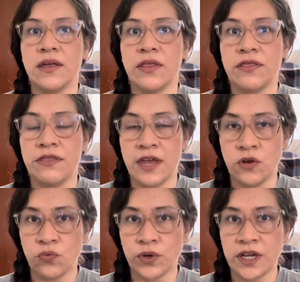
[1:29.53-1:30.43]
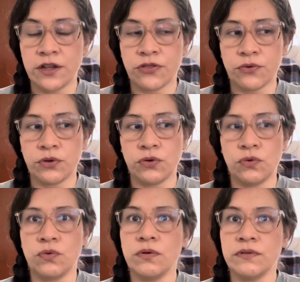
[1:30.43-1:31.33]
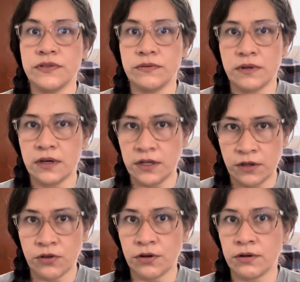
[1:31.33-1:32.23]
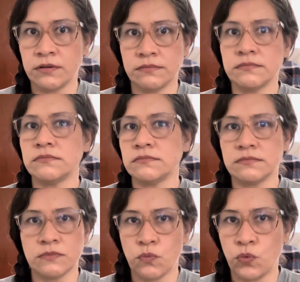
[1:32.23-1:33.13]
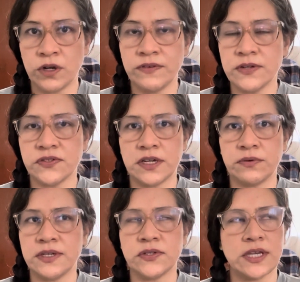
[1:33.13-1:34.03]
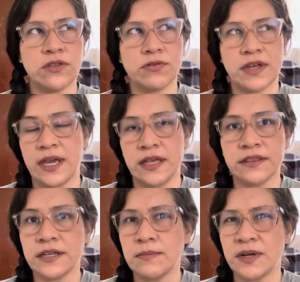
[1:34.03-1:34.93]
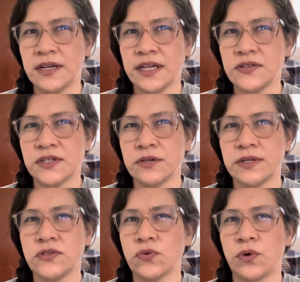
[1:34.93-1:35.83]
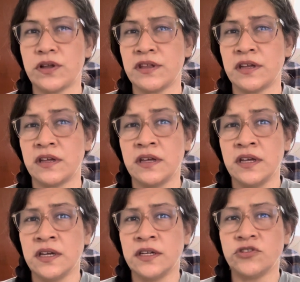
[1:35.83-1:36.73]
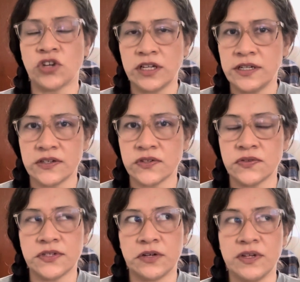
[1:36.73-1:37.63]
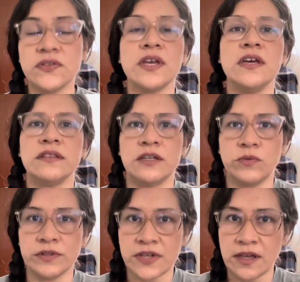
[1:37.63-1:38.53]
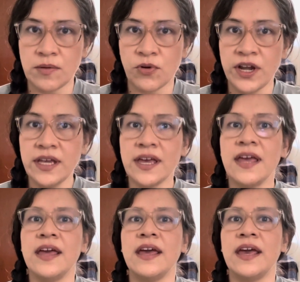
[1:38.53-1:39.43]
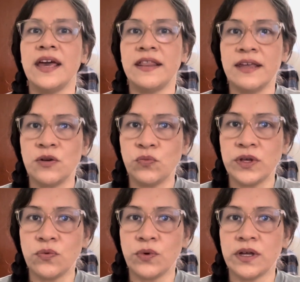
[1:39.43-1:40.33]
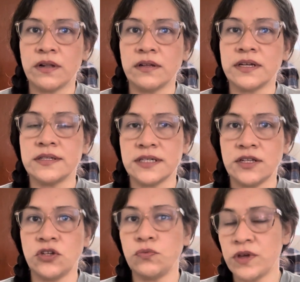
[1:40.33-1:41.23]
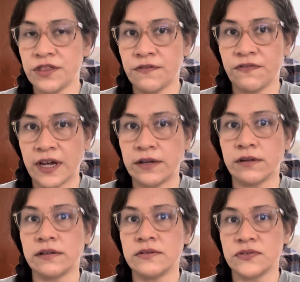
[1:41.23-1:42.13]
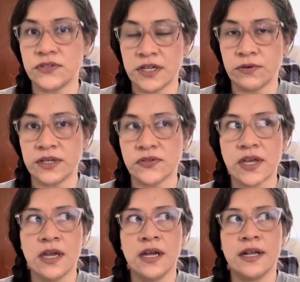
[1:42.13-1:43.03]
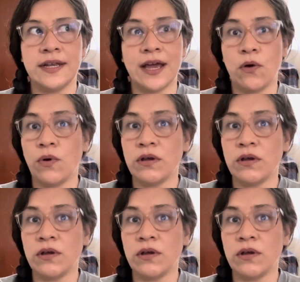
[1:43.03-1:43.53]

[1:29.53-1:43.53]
then read through another one of his series, either the Anthony Monday series or the Johnny Dixon series. Then we'll take a break, and then we will continue with the final series. Now,